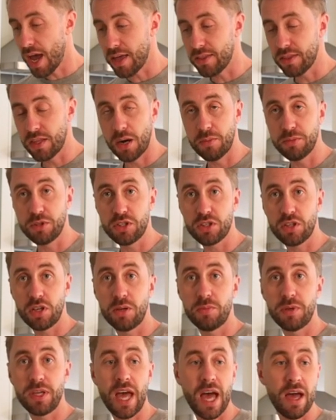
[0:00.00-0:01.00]
And then I'm just
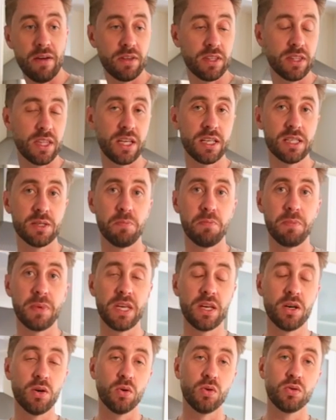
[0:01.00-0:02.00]
going to be having these
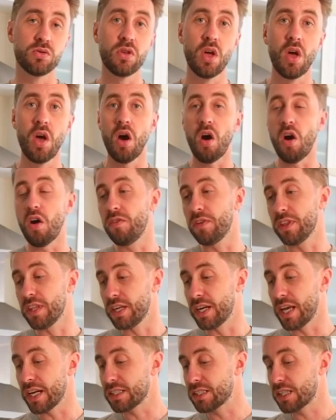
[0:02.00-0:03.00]
meals over
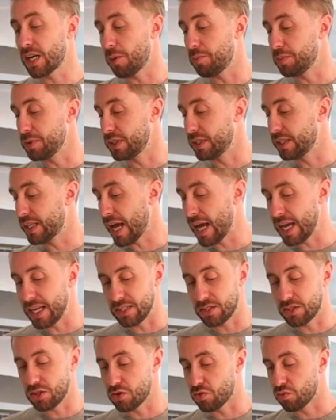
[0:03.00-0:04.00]
the next couple of
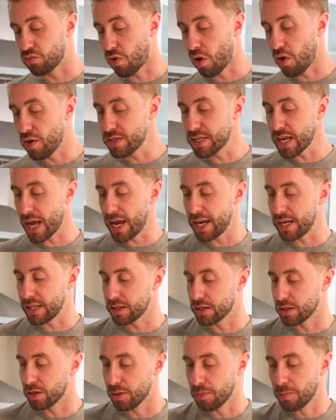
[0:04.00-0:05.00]
days, just
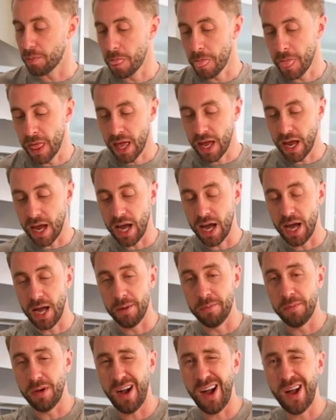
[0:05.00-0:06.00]
rotating them.
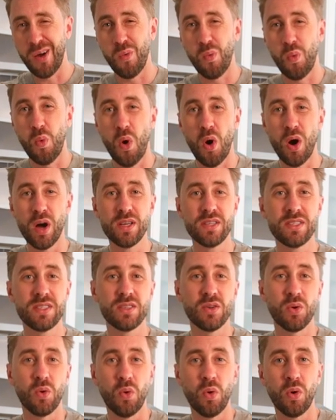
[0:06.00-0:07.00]
I
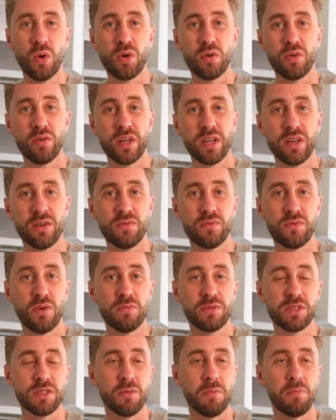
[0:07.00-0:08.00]
was ordering
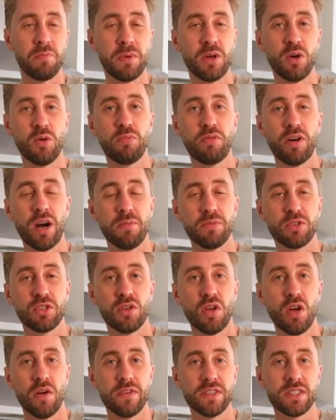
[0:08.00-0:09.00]
from some meal prep
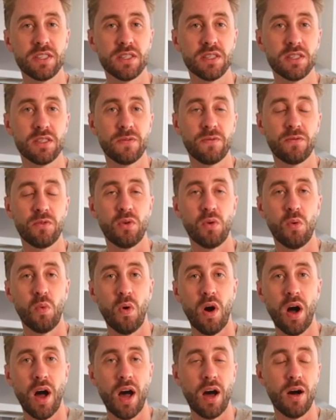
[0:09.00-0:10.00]
services for a
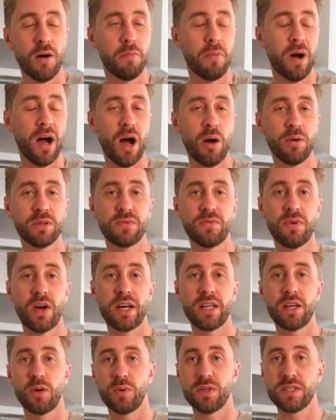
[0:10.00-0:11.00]
while, but I was
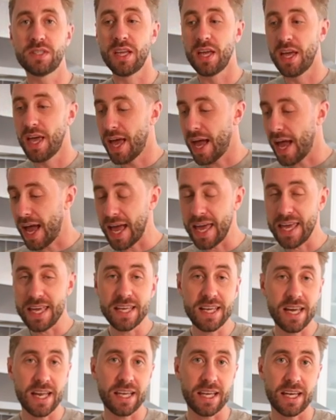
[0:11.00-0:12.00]
finding it was A,
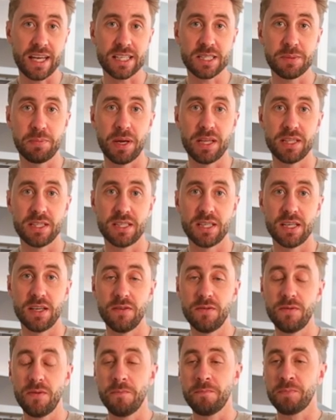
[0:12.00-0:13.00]
getting
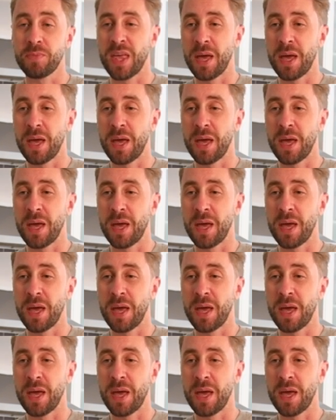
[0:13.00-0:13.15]
expensive,